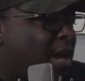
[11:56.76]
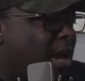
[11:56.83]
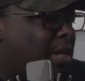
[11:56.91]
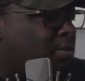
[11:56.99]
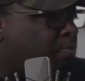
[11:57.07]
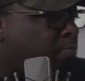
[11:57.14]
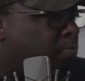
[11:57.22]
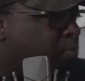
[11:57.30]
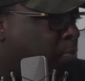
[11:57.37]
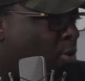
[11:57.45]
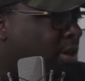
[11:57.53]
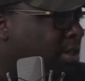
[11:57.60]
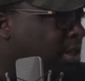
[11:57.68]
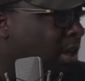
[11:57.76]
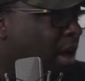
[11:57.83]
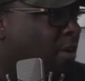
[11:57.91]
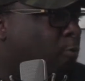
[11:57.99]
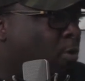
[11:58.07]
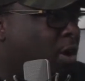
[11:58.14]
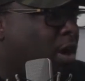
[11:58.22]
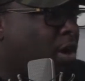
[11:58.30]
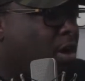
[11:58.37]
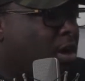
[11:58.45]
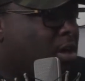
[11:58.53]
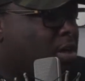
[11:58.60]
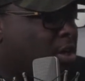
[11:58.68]
has points in life where
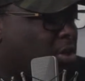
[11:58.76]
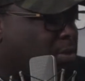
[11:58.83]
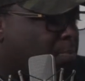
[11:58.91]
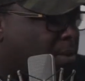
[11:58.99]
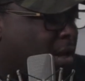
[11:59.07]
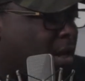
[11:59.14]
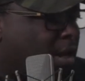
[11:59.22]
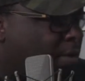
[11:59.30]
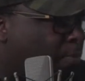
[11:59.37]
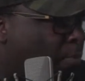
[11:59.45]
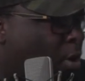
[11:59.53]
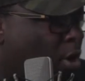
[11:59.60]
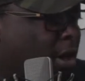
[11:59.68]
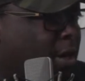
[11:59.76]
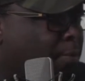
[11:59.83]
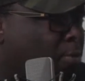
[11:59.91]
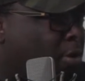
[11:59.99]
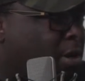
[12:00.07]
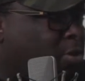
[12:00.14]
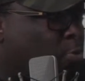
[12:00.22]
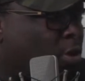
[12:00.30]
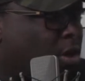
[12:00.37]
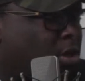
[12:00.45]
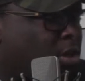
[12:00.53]
there's big marking points where